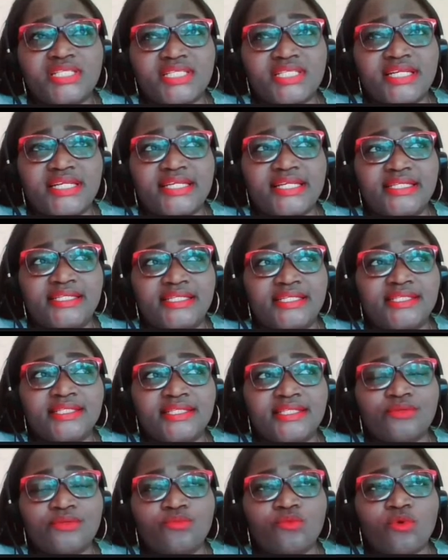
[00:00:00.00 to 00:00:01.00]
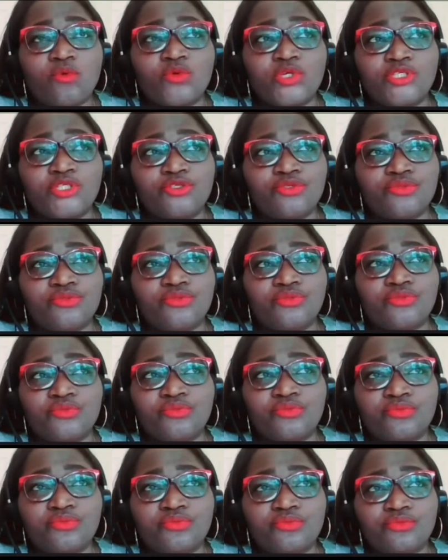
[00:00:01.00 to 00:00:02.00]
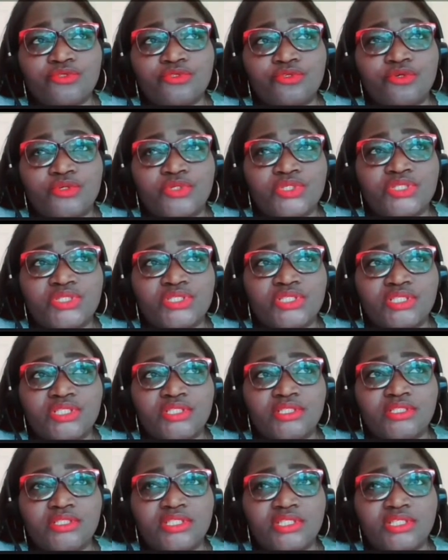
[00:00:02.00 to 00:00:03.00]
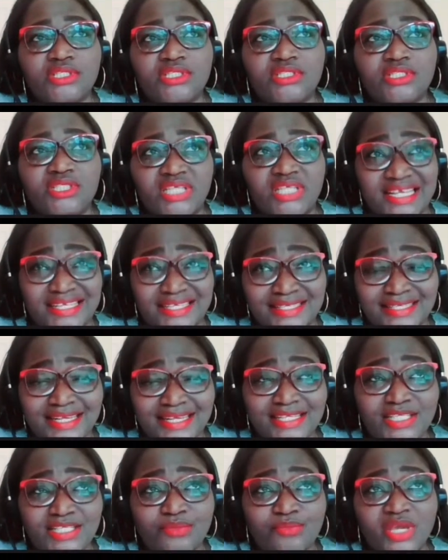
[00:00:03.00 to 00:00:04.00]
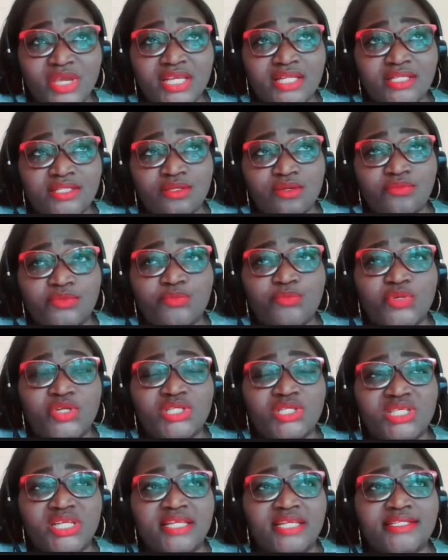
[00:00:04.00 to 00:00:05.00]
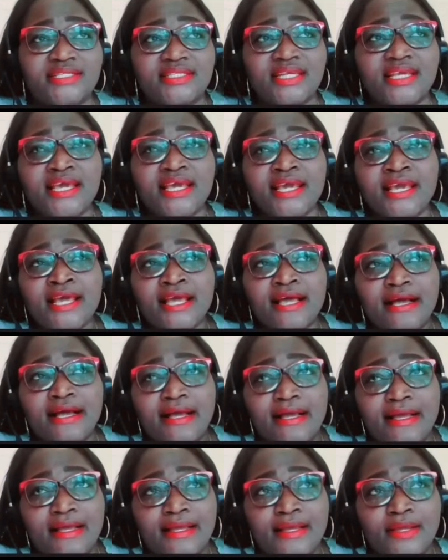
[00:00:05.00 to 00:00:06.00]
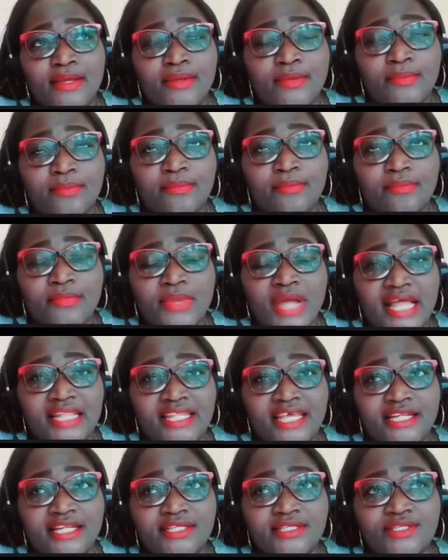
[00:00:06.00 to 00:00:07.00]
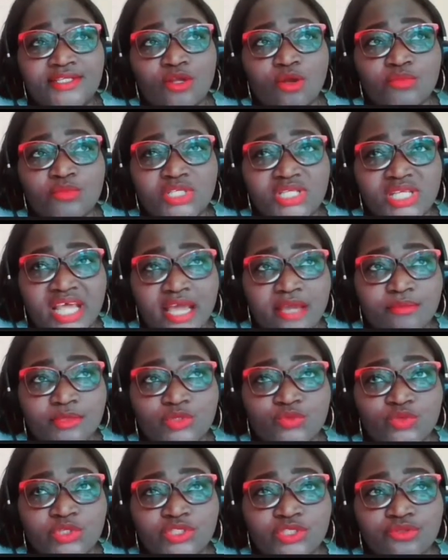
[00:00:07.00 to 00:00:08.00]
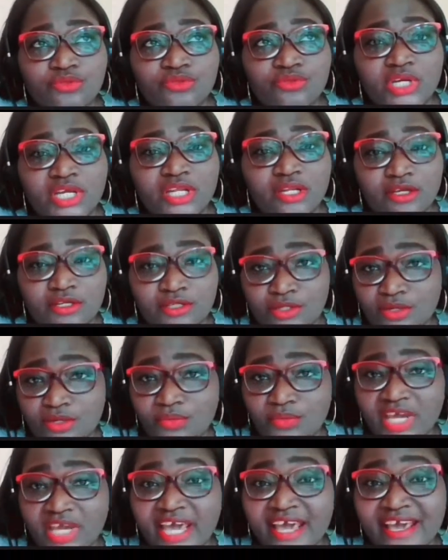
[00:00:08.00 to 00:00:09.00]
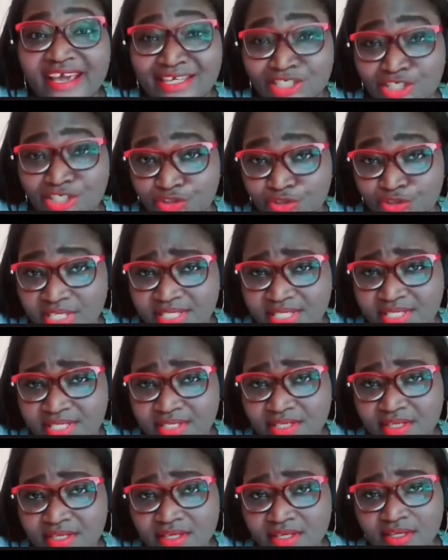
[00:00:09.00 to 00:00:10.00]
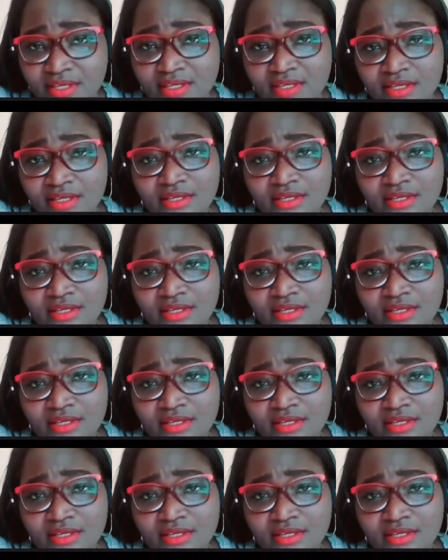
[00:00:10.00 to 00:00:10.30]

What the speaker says: basically, what we do, is the assessment of the patients, and then sometimes we do a lot of hair and treats.